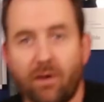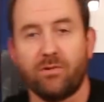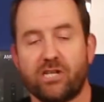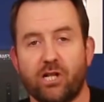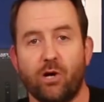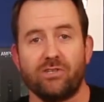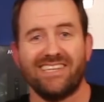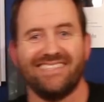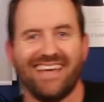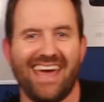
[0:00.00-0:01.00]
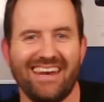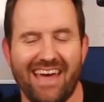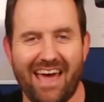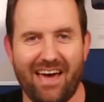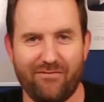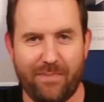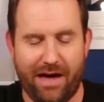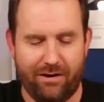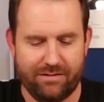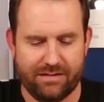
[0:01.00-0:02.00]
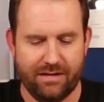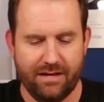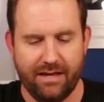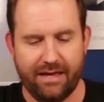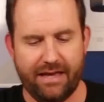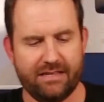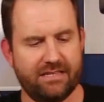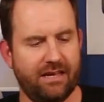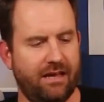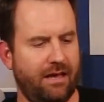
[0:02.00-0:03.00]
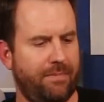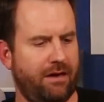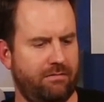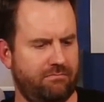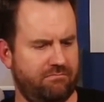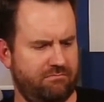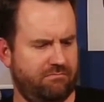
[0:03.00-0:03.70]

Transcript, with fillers: I was close. It's 8.5 pounds. It's uh, about